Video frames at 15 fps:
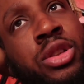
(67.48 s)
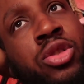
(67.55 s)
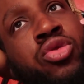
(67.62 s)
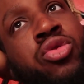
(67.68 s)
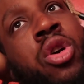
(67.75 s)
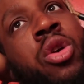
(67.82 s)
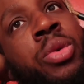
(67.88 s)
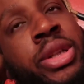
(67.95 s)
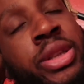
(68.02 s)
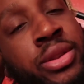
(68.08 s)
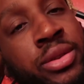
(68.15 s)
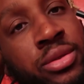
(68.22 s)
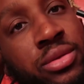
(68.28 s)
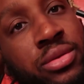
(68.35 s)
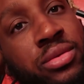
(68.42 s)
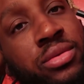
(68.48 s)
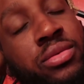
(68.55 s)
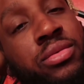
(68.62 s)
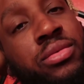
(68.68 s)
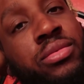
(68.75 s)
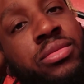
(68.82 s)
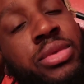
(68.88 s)
growing
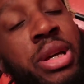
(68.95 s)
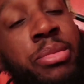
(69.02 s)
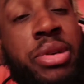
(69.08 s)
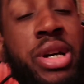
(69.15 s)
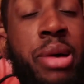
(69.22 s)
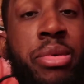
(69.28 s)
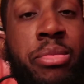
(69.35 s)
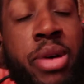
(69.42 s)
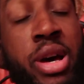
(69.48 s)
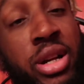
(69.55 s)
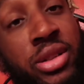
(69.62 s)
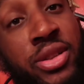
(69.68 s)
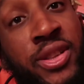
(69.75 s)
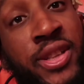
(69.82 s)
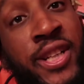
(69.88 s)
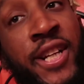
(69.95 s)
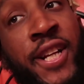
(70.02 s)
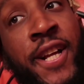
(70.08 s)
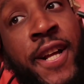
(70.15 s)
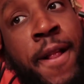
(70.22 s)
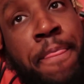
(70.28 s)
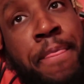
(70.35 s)
and becoming better
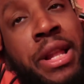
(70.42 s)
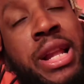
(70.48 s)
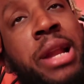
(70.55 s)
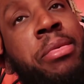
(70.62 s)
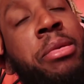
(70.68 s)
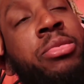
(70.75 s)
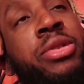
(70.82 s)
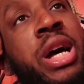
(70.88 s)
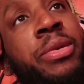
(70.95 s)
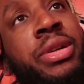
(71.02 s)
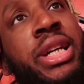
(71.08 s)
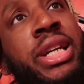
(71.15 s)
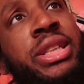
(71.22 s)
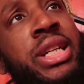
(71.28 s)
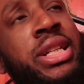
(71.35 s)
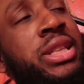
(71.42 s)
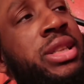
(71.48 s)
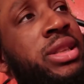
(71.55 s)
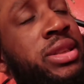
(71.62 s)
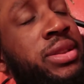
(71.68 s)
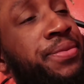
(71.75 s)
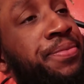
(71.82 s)
a lot of people nowadays like
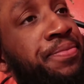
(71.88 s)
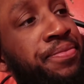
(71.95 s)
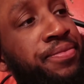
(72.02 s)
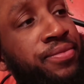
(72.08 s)
to